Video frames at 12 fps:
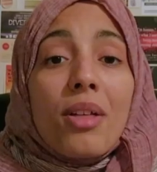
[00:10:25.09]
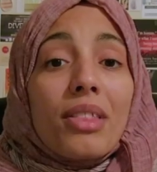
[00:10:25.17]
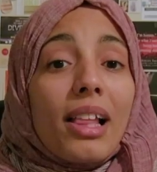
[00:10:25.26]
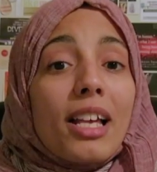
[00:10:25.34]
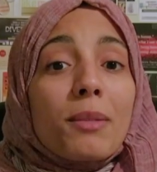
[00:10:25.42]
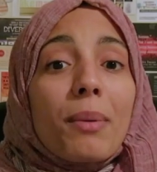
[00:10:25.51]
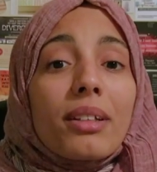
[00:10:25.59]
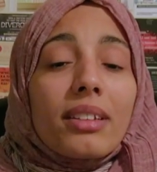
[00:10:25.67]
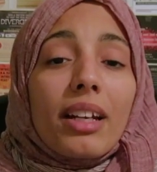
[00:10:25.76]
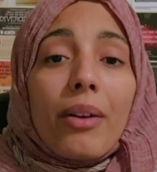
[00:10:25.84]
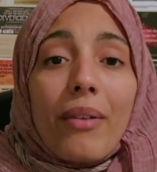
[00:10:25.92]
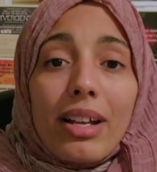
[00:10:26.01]
The last book
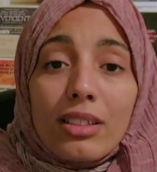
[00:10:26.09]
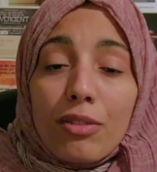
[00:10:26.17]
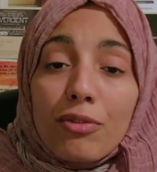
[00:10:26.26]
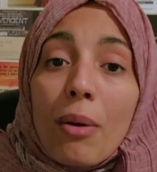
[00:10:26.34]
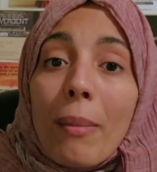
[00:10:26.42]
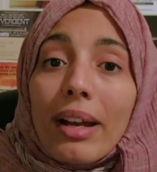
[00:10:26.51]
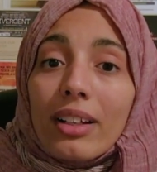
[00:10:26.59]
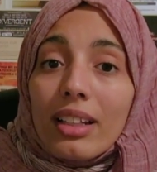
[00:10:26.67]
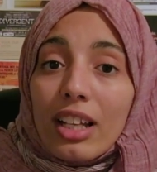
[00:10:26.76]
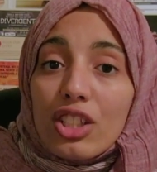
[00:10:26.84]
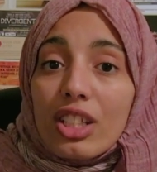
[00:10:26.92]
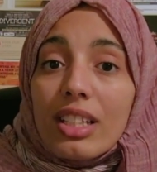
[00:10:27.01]
that I read from my
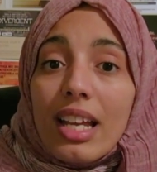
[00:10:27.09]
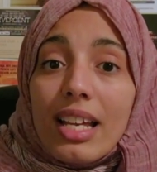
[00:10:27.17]
collection